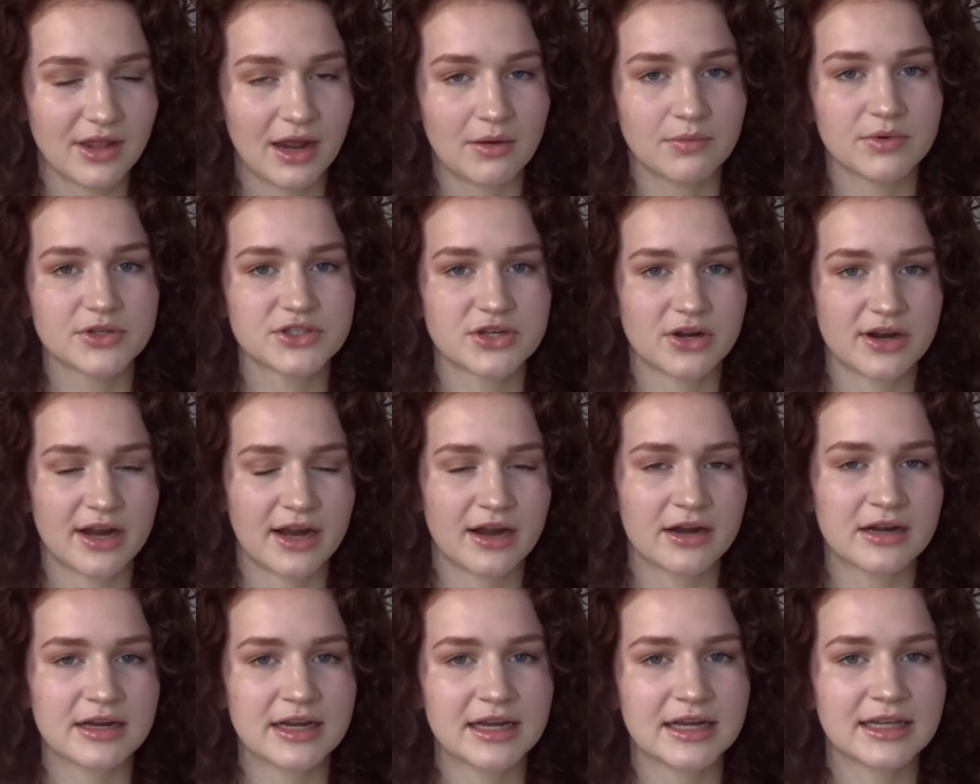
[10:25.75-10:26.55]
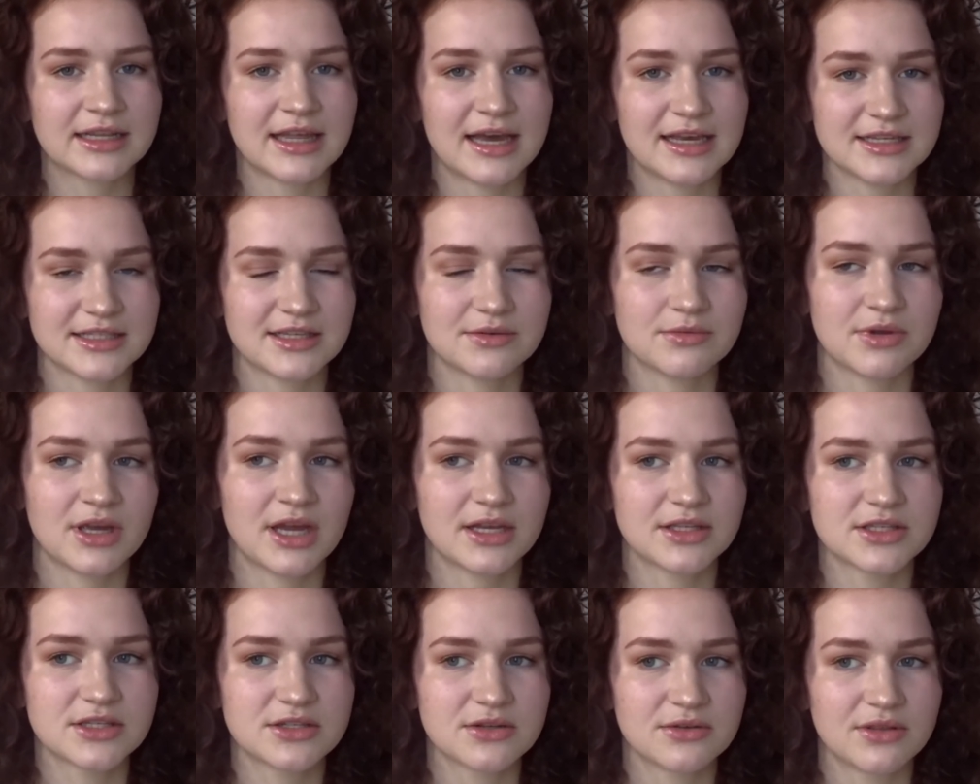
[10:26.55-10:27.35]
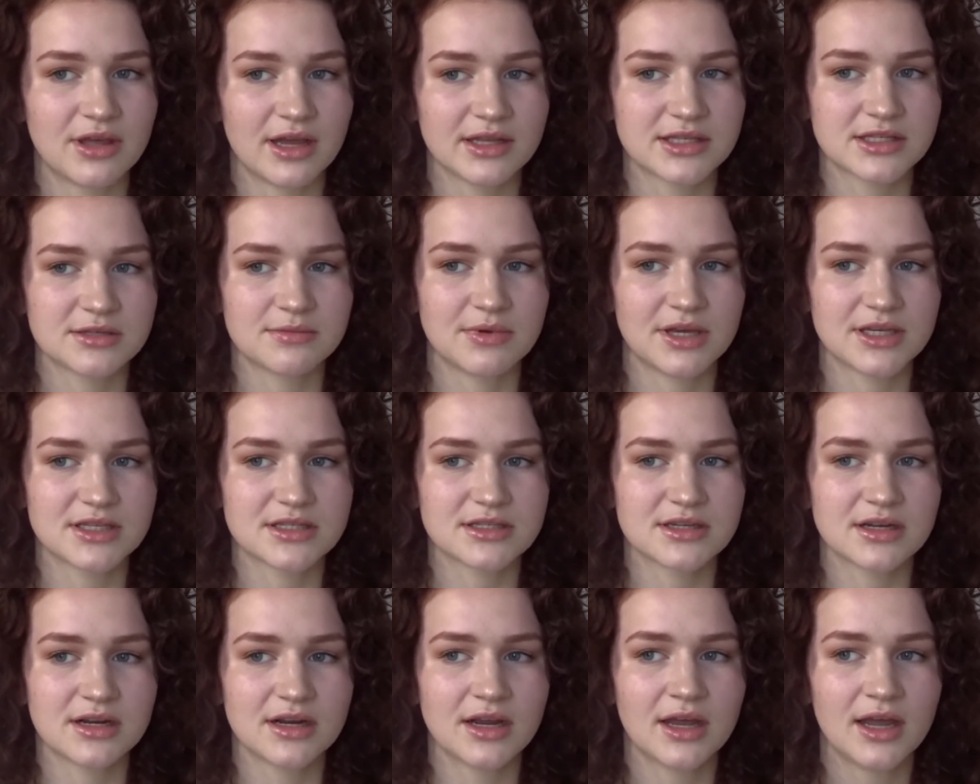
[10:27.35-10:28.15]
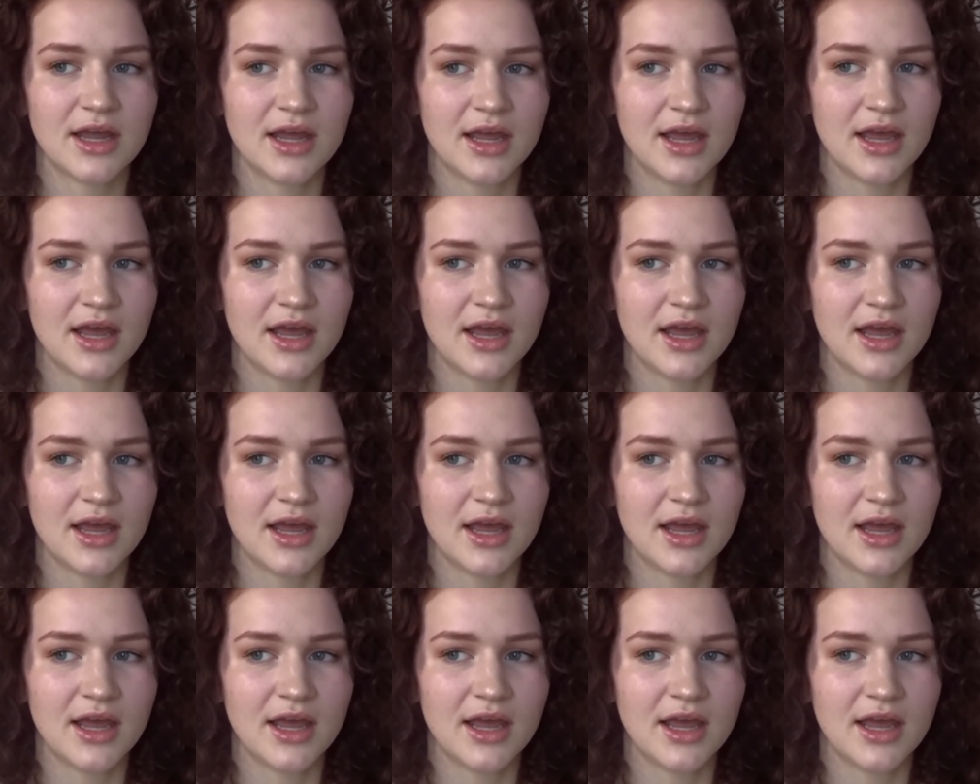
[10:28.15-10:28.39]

That was our area class that we had to do that semester